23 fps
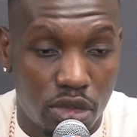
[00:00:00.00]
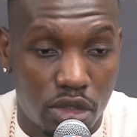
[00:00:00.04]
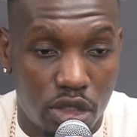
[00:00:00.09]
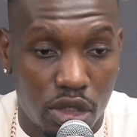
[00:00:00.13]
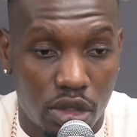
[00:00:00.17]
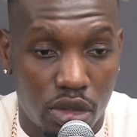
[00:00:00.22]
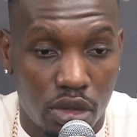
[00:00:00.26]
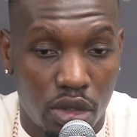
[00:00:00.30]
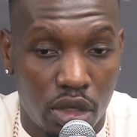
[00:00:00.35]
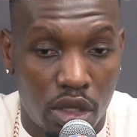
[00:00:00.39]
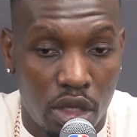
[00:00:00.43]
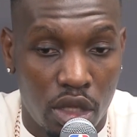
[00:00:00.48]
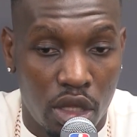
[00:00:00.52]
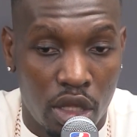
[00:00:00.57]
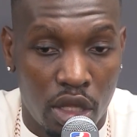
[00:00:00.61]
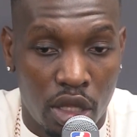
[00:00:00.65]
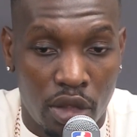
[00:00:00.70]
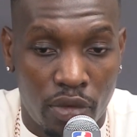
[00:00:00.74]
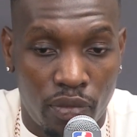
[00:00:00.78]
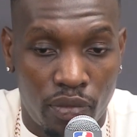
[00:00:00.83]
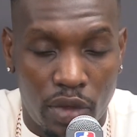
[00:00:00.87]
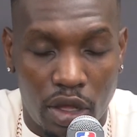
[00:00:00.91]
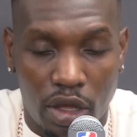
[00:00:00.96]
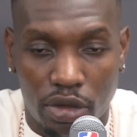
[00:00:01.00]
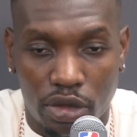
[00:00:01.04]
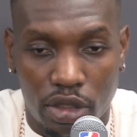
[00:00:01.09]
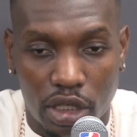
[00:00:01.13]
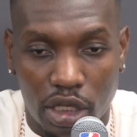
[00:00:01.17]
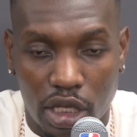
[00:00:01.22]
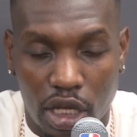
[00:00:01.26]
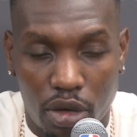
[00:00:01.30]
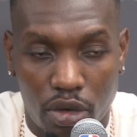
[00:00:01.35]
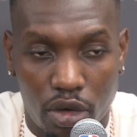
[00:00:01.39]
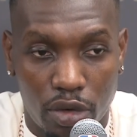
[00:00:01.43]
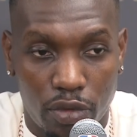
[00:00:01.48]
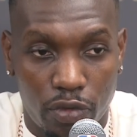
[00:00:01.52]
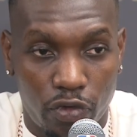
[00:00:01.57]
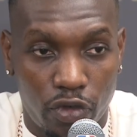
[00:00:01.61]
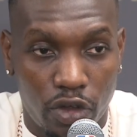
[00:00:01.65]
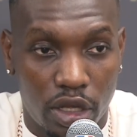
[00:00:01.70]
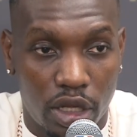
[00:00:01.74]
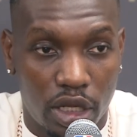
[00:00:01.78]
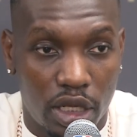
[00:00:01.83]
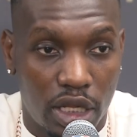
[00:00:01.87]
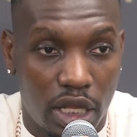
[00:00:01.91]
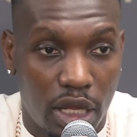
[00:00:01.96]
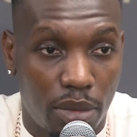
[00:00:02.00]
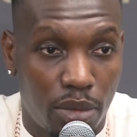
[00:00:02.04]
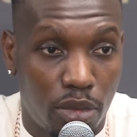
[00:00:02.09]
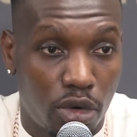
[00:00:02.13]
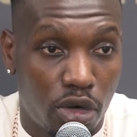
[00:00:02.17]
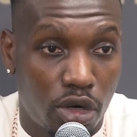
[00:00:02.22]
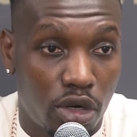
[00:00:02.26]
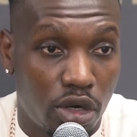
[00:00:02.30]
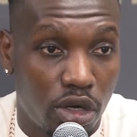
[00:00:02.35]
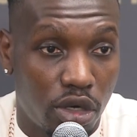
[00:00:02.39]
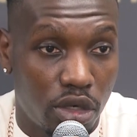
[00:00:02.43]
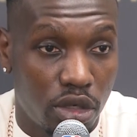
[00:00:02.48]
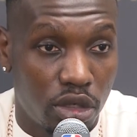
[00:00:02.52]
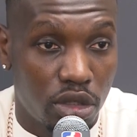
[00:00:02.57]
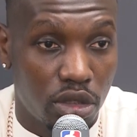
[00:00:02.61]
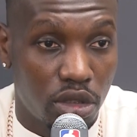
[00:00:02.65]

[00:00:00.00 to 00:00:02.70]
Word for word: So I don't think I would have felt that more